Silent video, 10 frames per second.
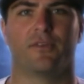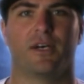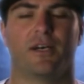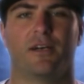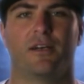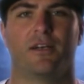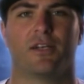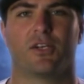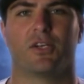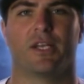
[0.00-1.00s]
Uh,
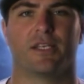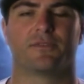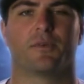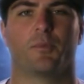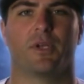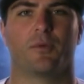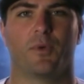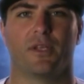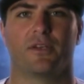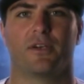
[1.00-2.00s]
couldn't ask for a better
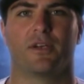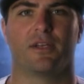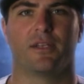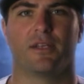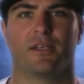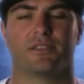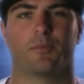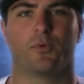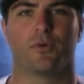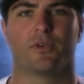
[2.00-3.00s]
mother and
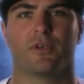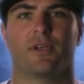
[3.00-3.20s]
supporter,